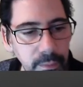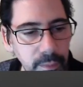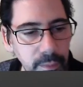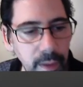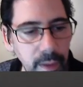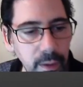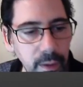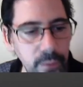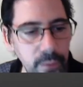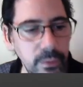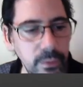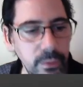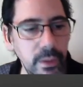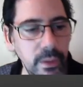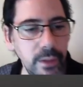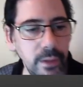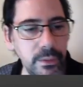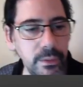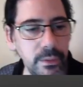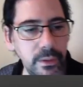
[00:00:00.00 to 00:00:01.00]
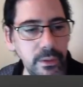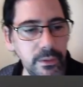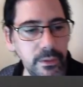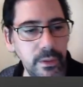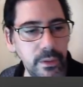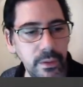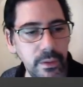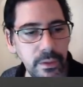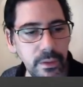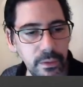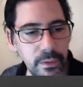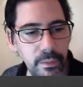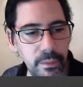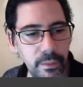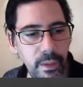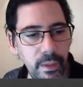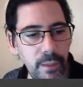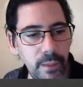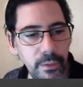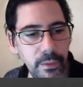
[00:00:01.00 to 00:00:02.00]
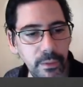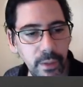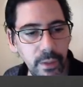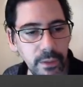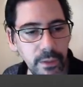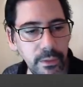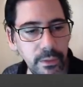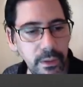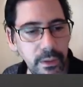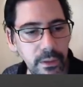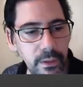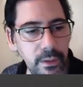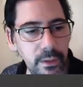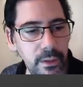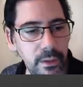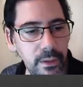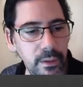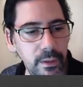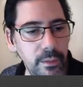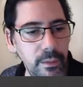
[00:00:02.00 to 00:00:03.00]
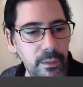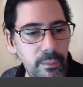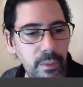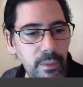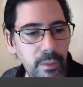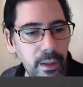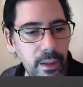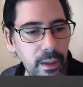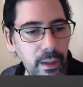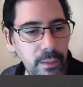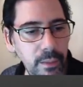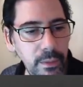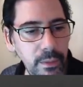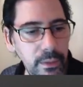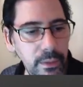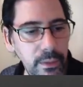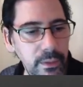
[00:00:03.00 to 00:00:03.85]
my home directory, you'll notice there's a Bob directory, Bob,